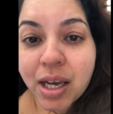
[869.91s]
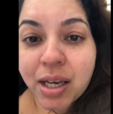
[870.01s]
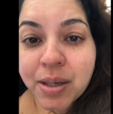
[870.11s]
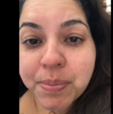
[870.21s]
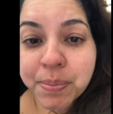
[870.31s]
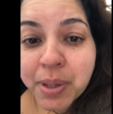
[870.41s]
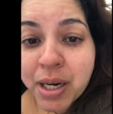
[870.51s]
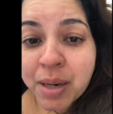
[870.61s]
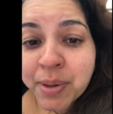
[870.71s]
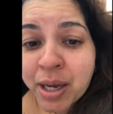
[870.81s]

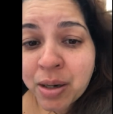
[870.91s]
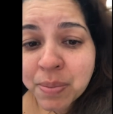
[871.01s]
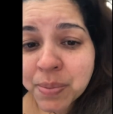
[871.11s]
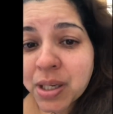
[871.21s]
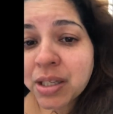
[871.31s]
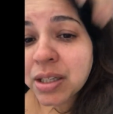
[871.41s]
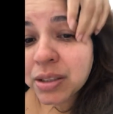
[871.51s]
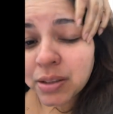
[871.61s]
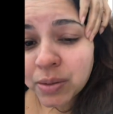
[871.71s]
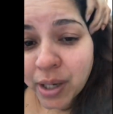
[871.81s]
But now I'm getting
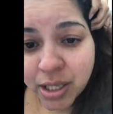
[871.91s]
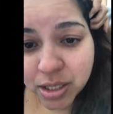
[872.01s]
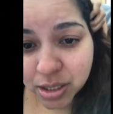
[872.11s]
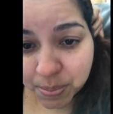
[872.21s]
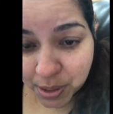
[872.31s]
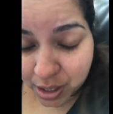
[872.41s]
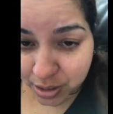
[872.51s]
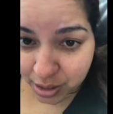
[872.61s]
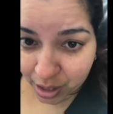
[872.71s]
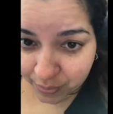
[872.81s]
a little anxious
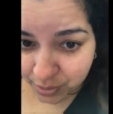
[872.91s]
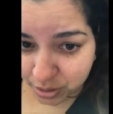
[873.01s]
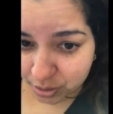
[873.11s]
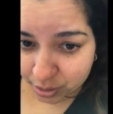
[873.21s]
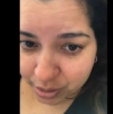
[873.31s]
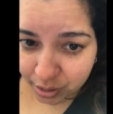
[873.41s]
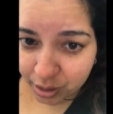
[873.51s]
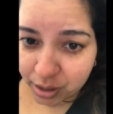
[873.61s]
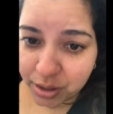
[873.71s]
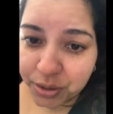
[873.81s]
because I haven't
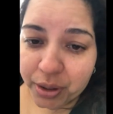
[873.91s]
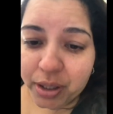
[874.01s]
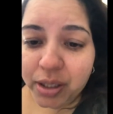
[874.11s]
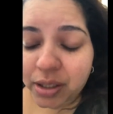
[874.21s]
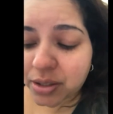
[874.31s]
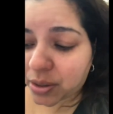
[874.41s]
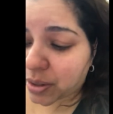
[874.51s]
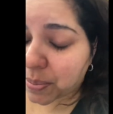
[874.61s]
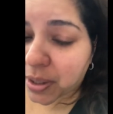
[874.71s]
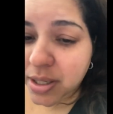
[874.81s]
started. It's
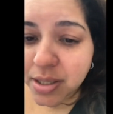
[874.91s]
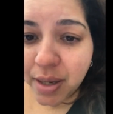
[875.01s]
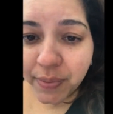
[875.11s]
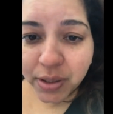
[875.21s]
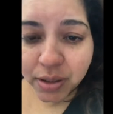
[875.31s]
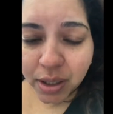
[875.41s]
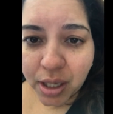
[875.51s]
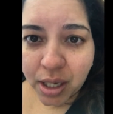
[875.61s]
already March 7th,